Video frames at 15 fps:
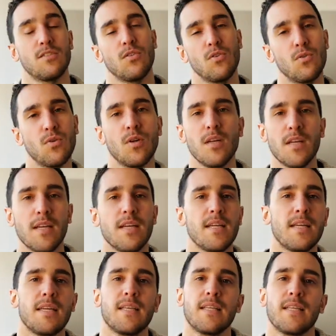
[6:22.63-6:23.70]
So
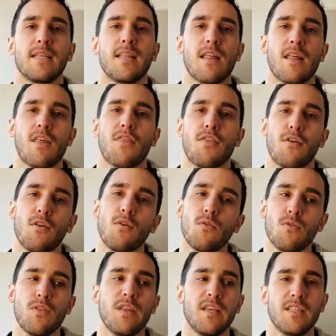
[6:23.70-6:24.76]

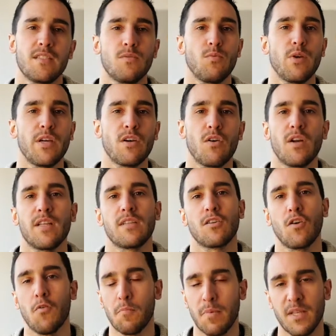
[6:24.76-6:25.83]
through this we call it
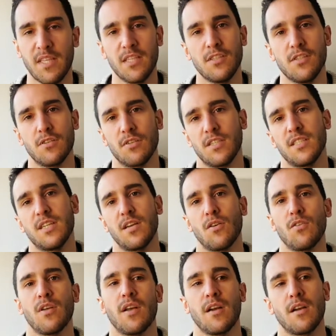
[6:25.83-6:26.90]
competition. It's
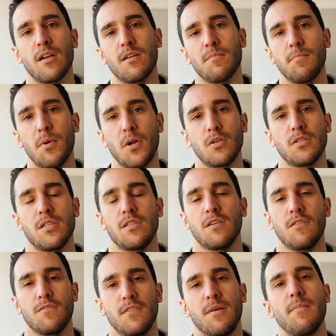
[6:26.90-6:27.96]
another process
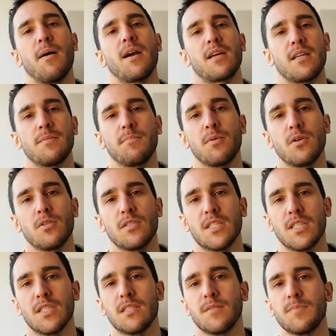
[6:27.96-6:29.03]
of the market
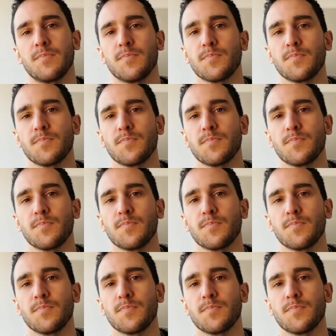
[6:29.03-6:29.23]
process.